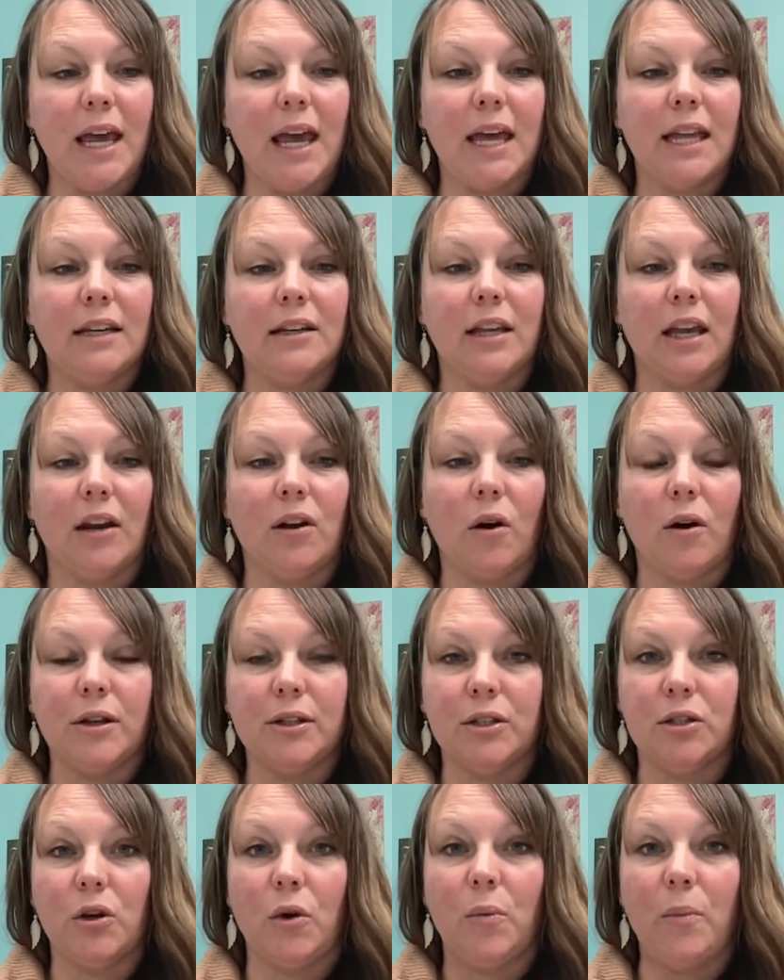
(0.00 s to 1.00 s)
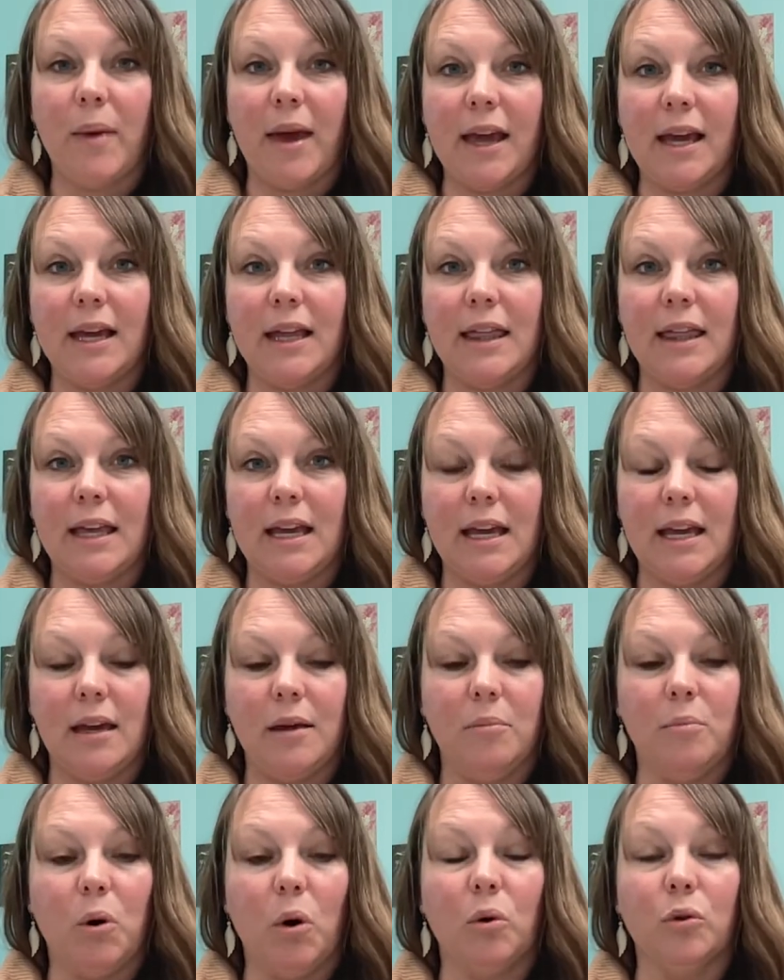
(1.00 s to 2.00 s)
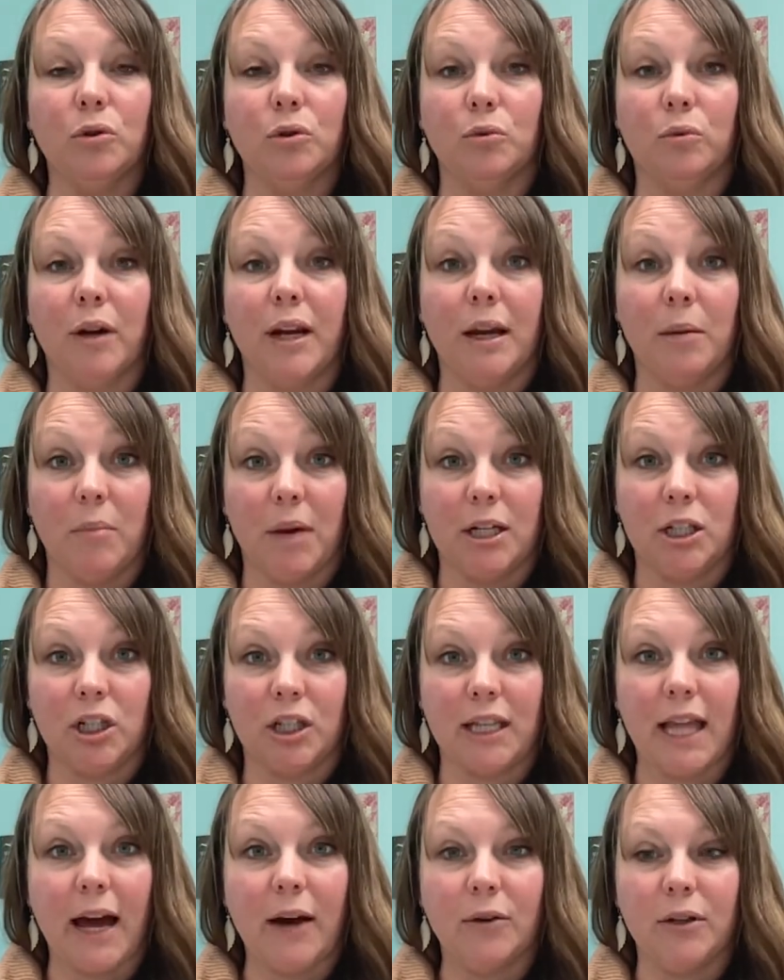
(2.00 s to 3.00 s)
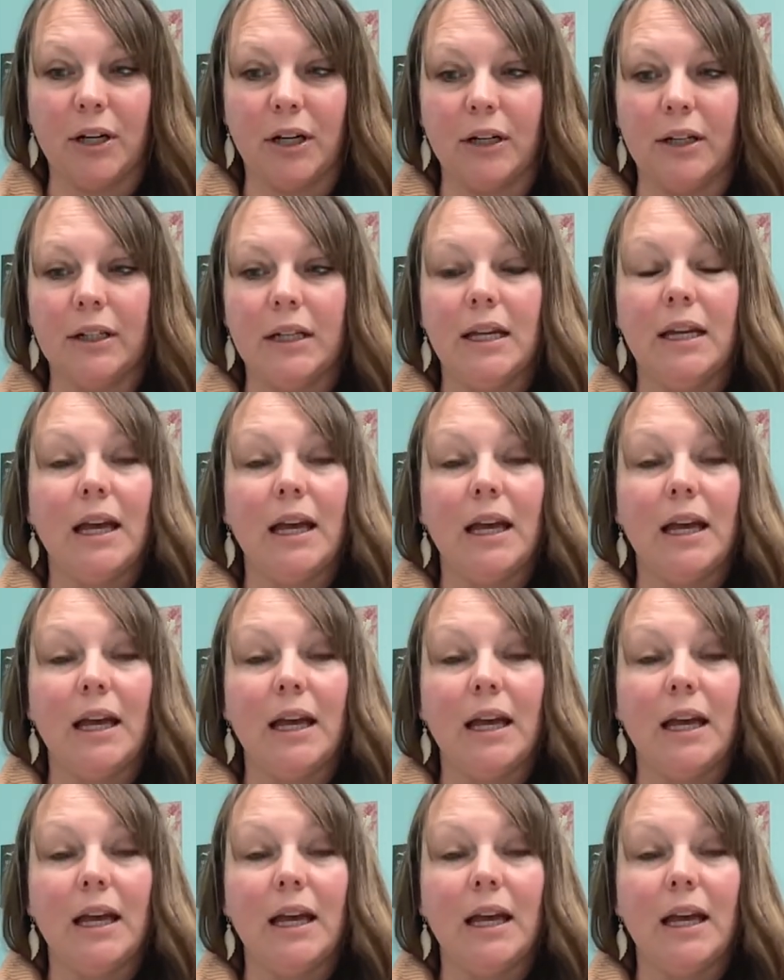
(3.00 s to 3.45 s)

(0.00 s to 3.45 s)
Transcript: and can also make the bowls ring much louder.